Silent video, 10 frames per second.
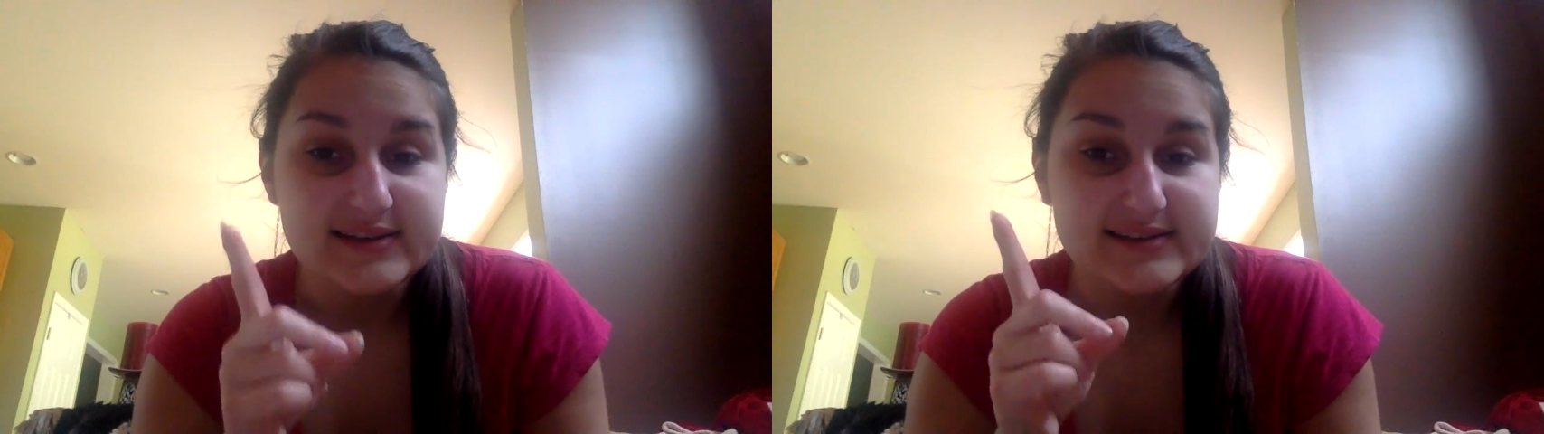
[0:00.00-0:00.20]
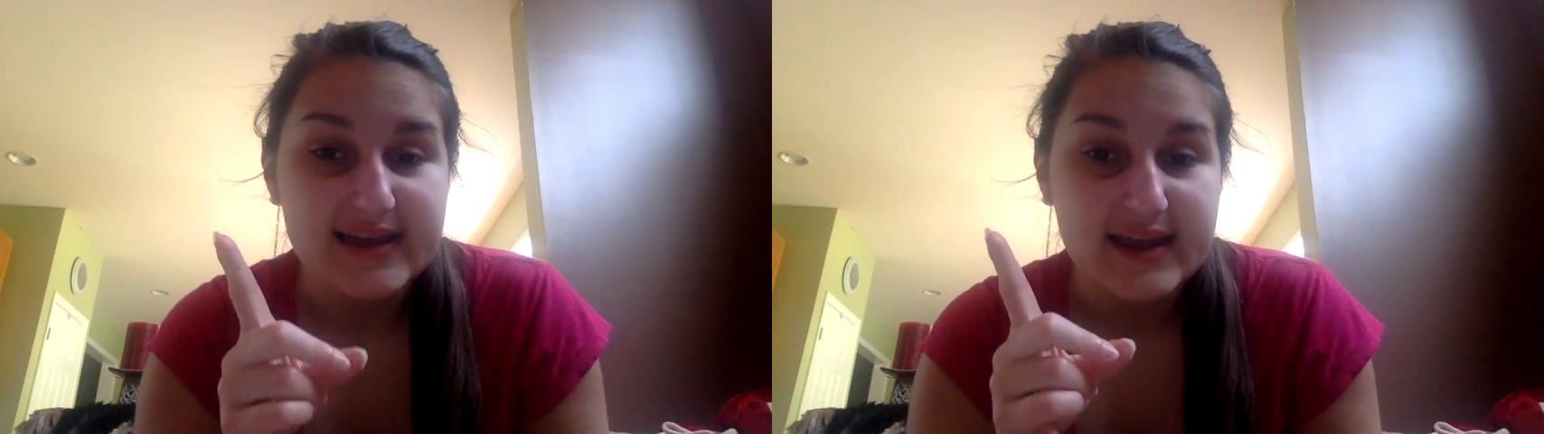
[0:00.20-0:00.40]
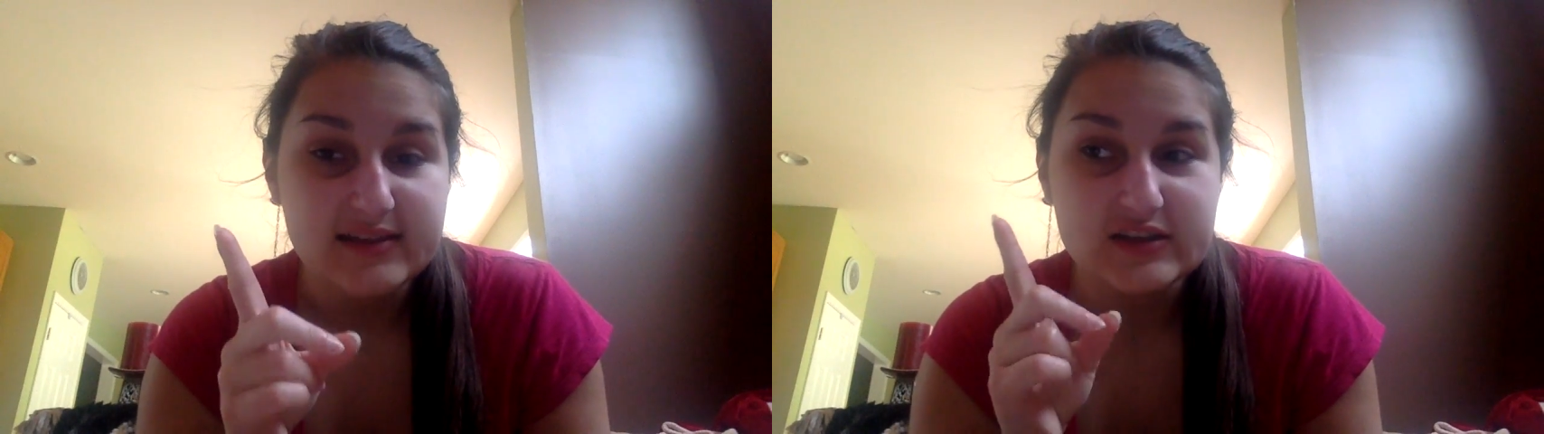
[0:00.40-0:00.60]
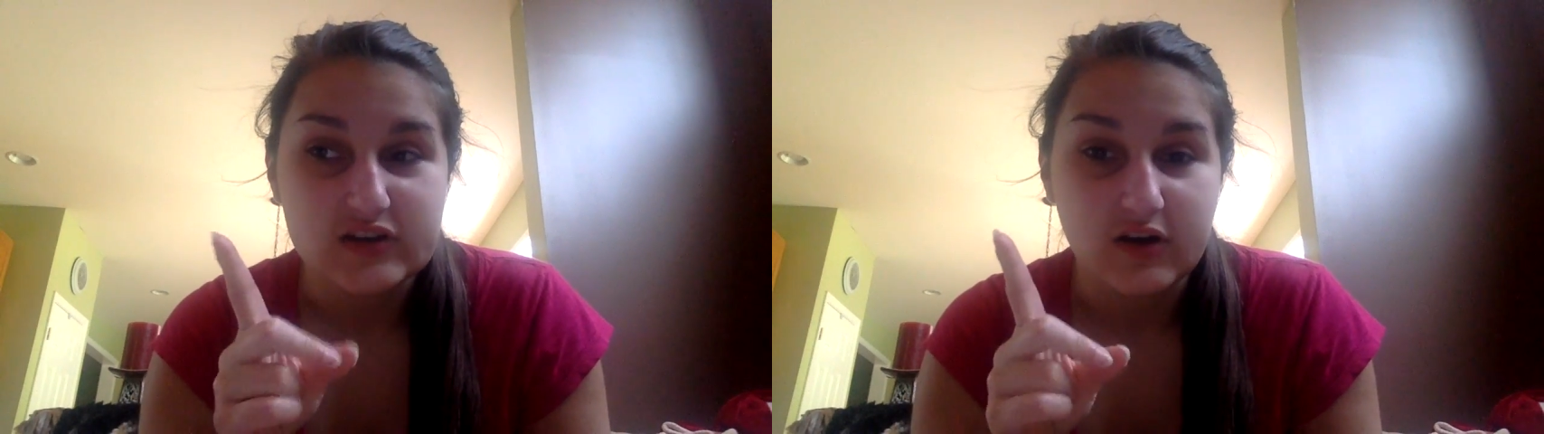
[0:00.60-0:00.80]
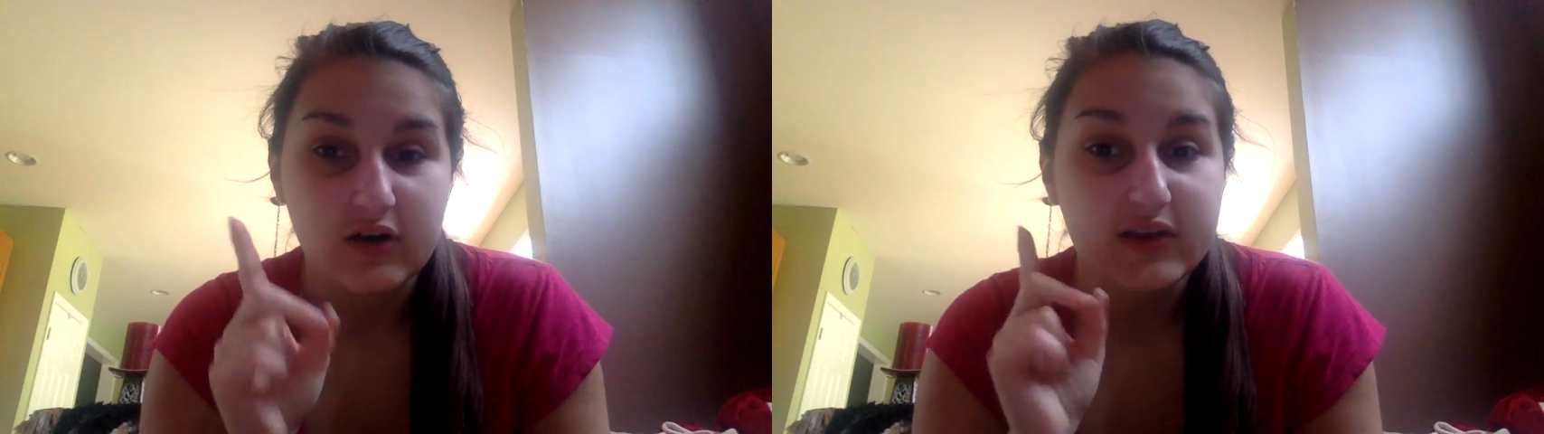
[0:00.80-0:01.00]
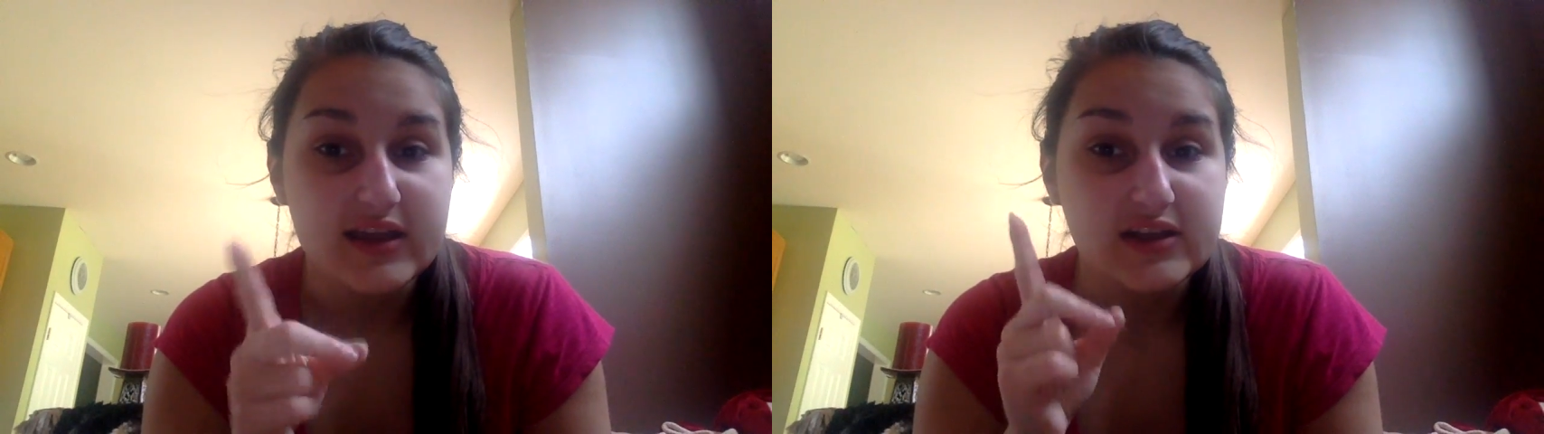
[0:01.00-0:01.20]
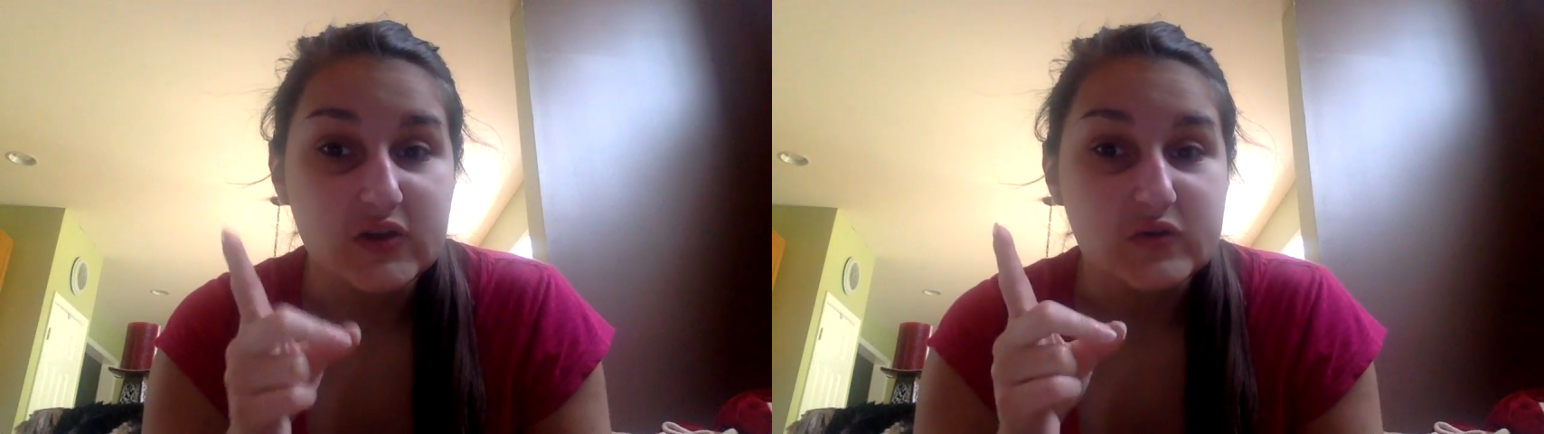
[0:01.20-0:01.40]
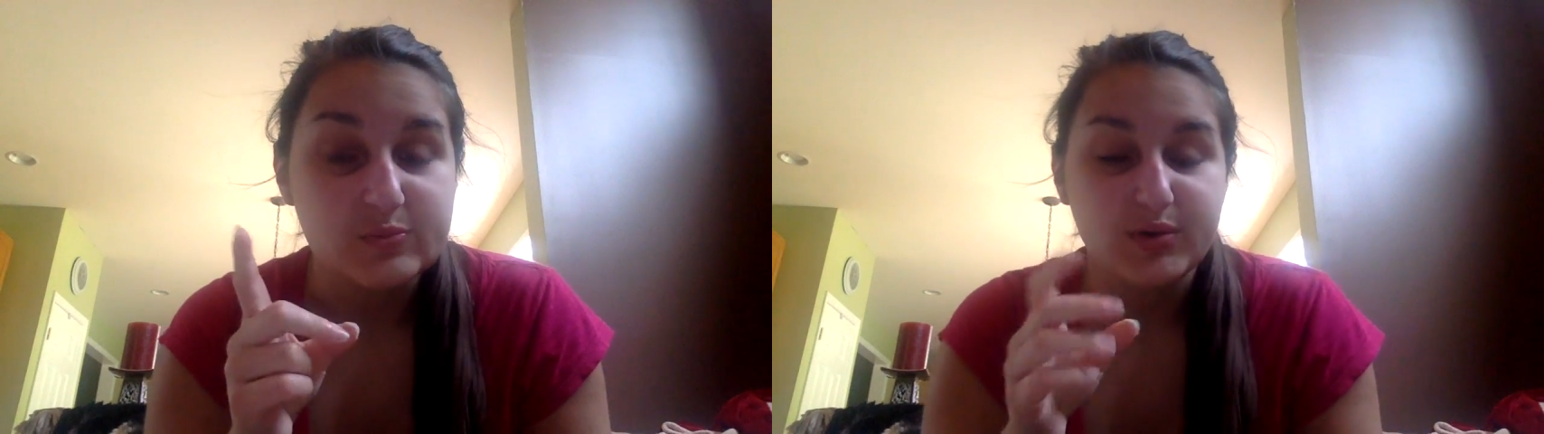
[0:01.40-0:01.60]
to send the doll in
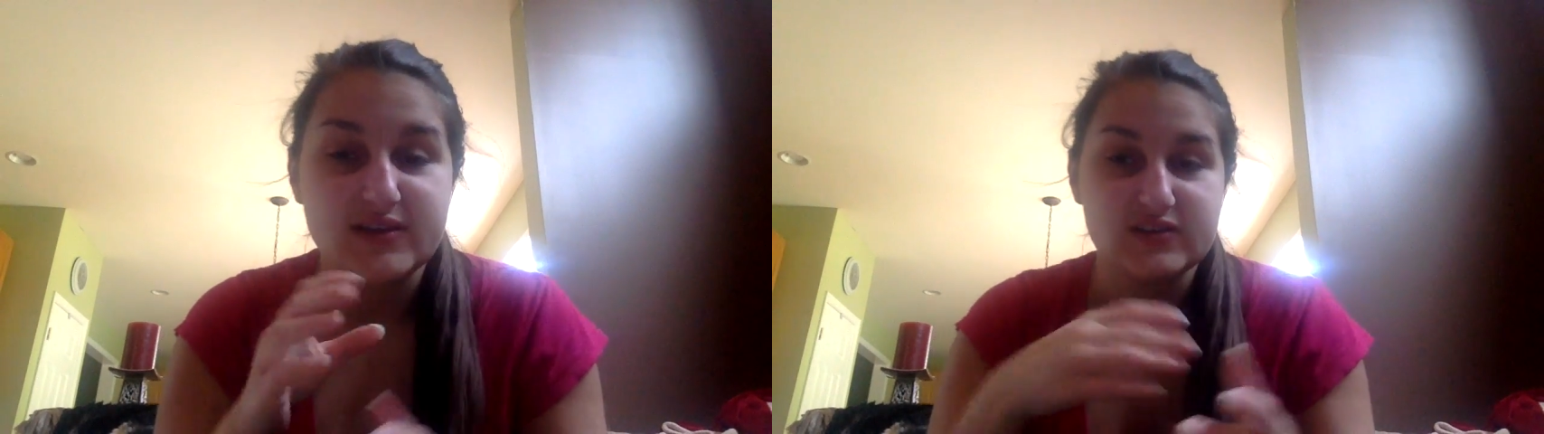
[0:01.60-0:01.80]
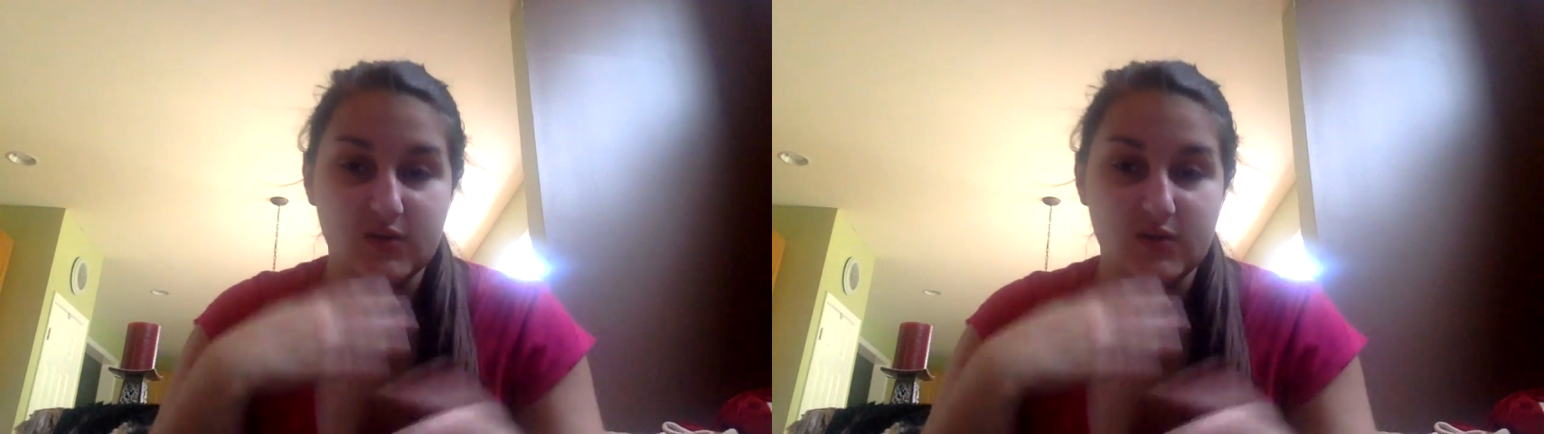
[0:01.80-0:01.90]
newsprint.